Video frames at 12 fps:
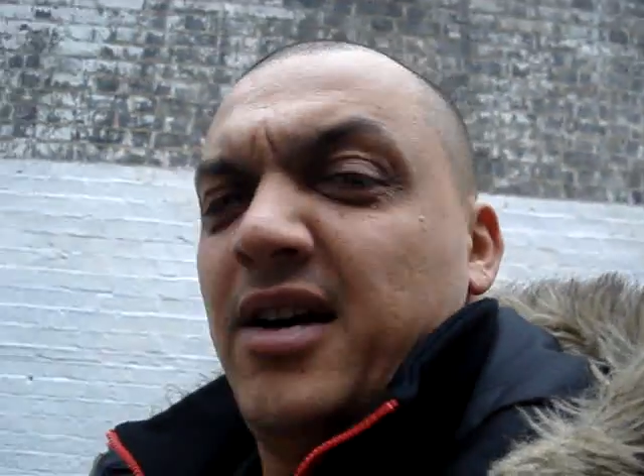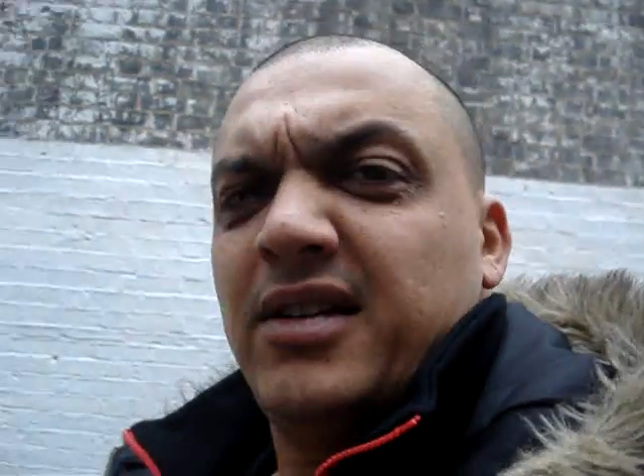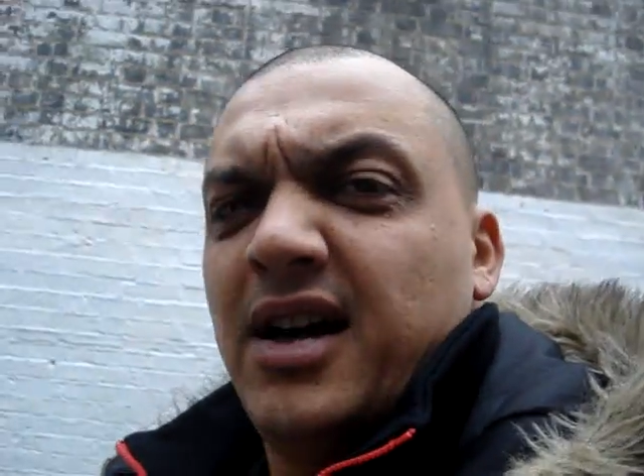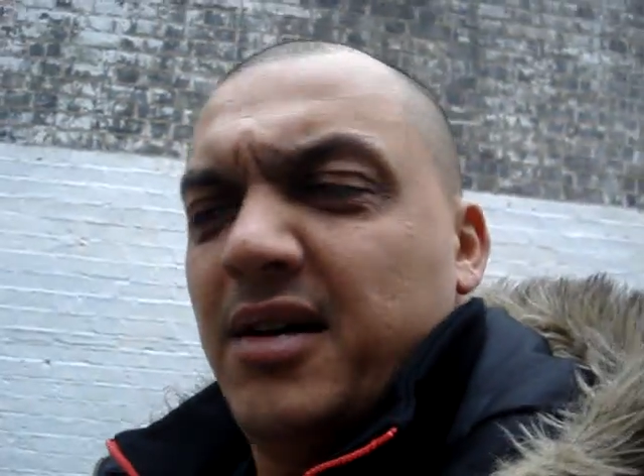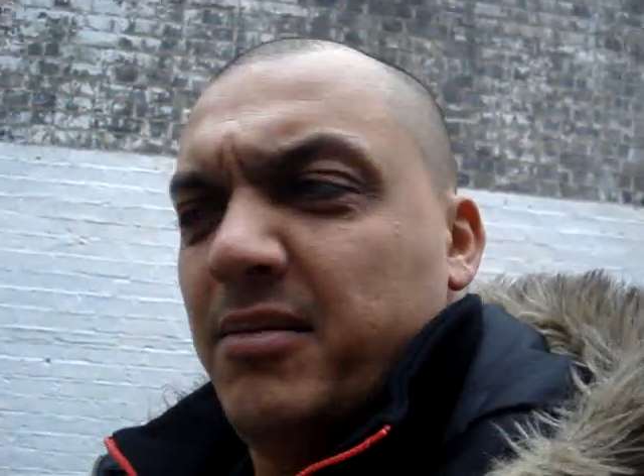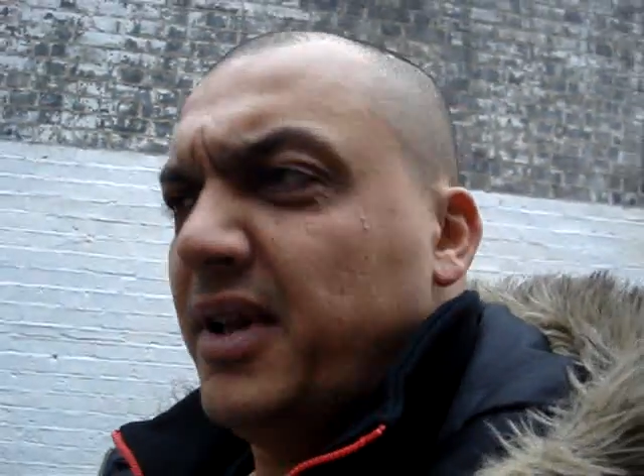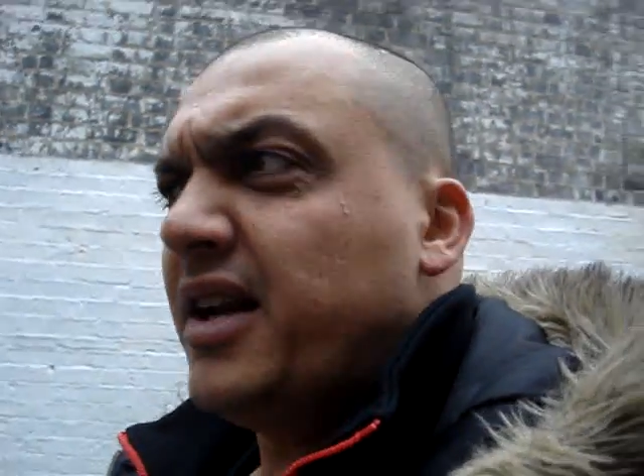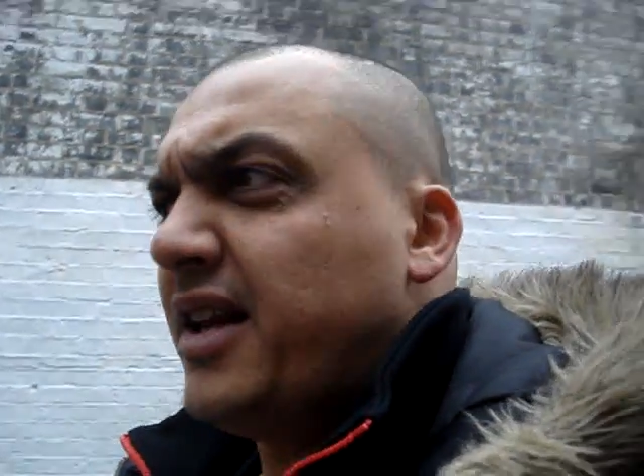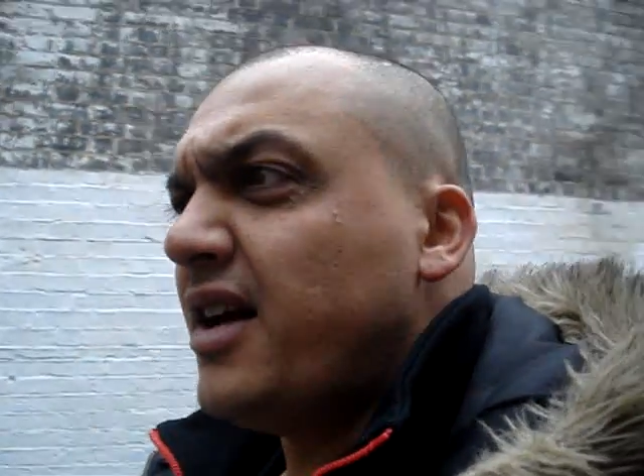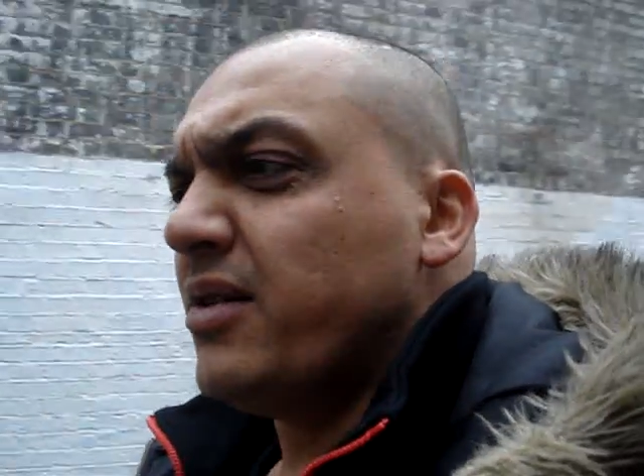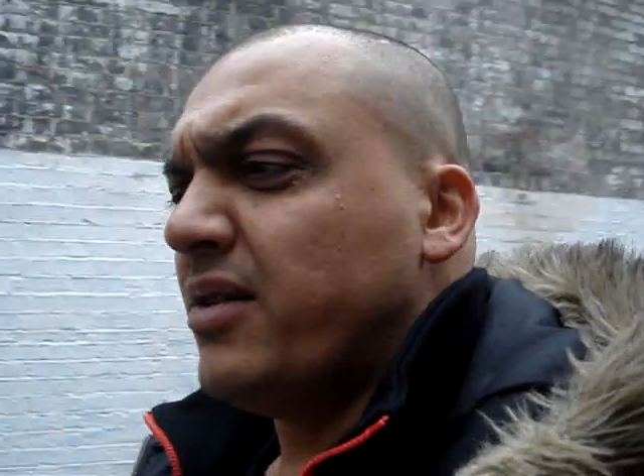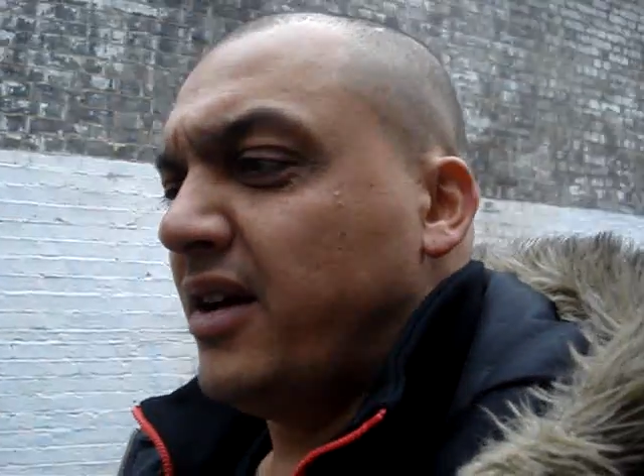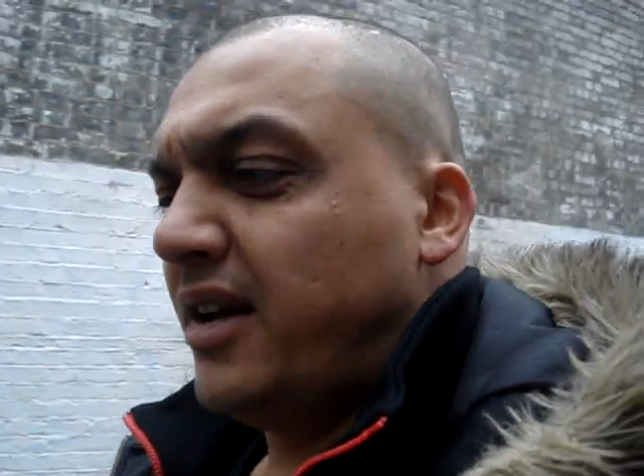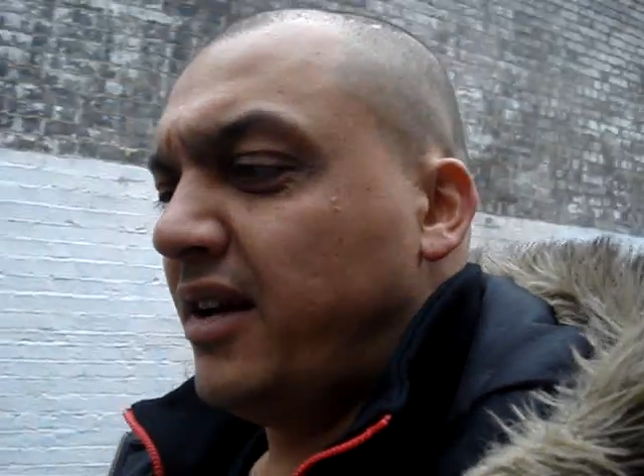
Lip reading: was like, bloody hell,